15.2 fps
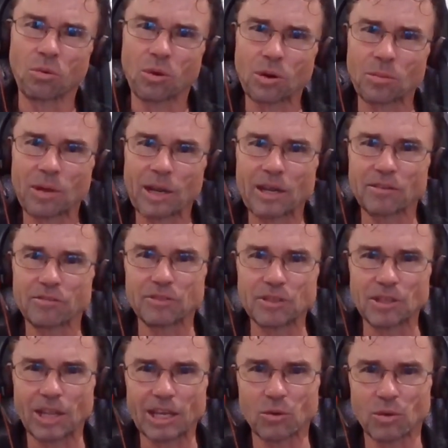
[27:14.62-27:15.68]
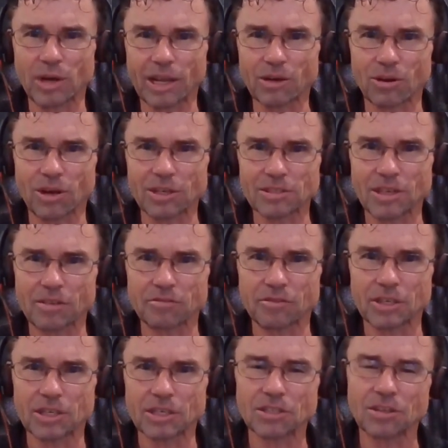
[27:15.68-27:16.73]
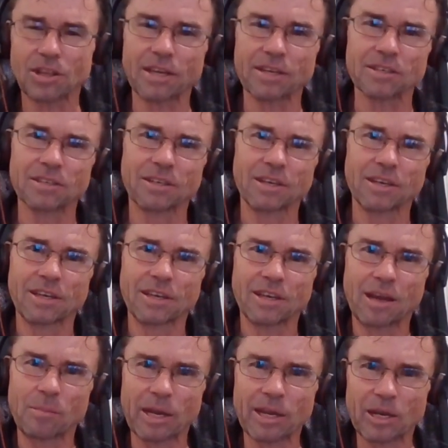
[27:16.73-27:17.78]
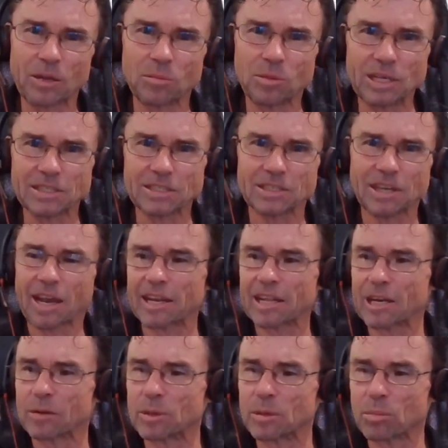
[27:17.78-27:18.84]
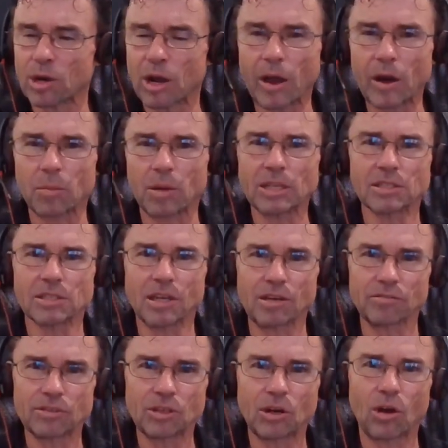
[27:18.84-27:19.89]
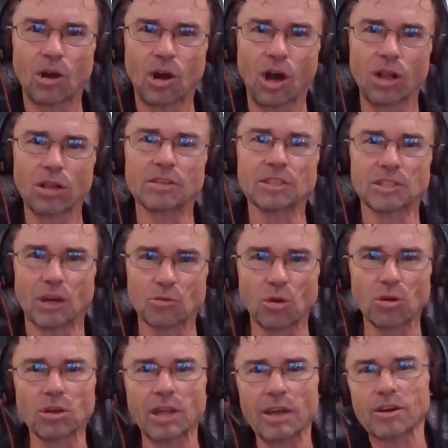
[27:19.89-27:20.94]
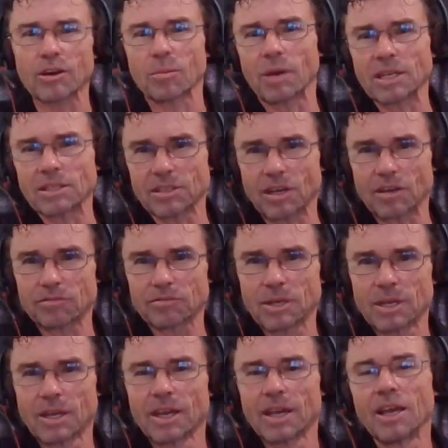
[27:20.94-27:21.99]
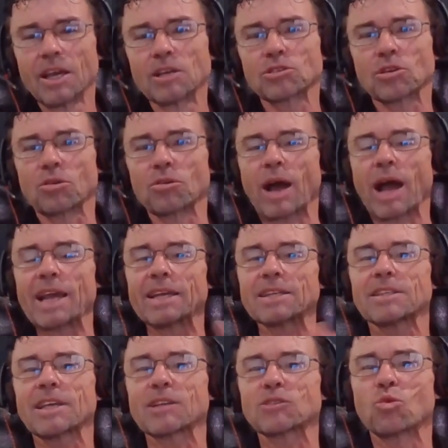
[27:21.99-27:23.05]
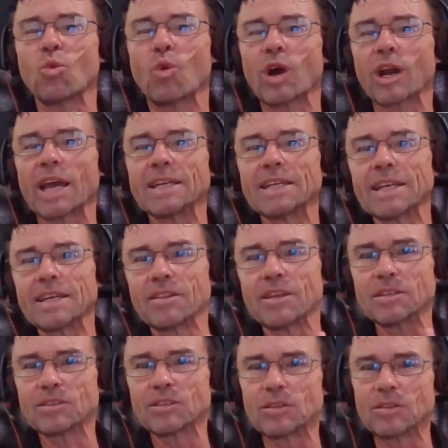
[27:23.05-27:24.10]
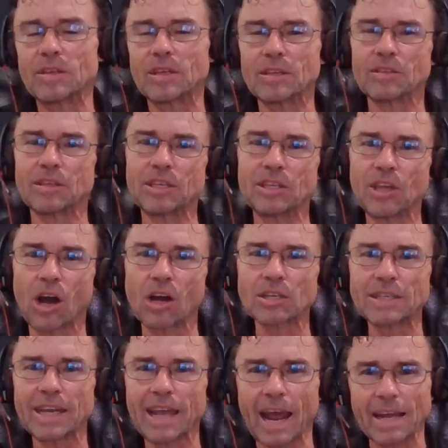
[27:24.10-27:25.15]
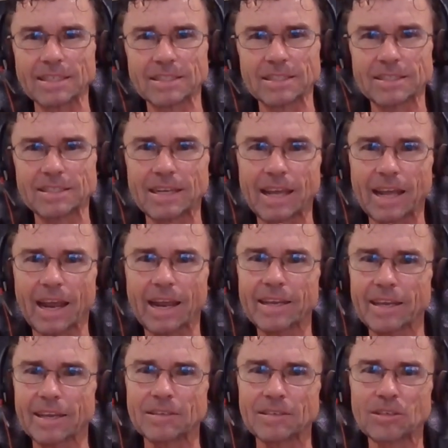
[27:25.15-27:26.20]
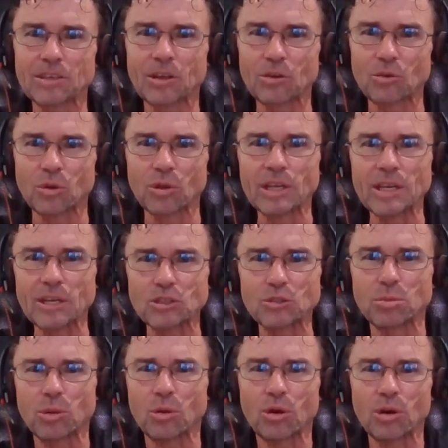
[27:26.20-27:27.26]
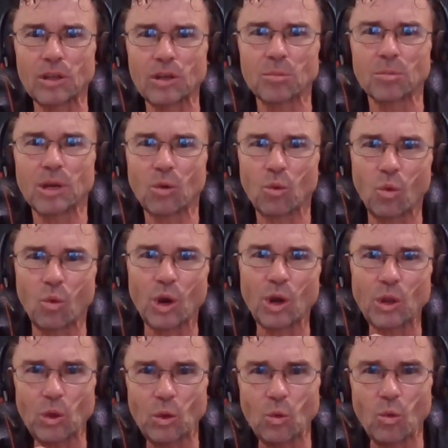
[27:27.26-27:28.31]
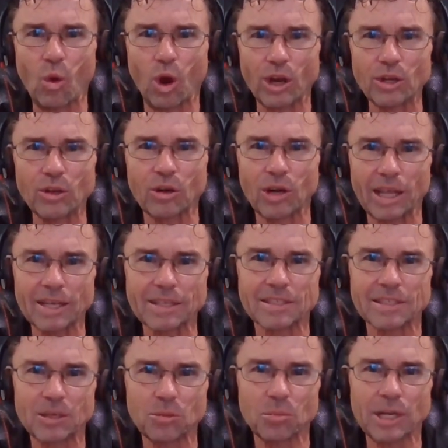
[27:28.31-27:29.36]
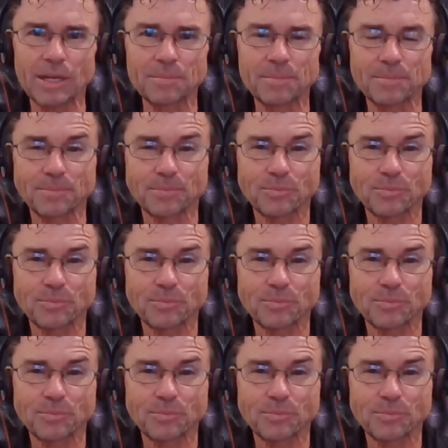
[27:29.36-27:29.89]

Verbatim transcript: What am I going to feel like when I cross that finish line? Am I going to be excited? Am I proud of myself? You know, all this. I wrote a letter to myself. So I guess that's one idea that the, the young dads today can can really explore a little bit. What do you want your legacy to be?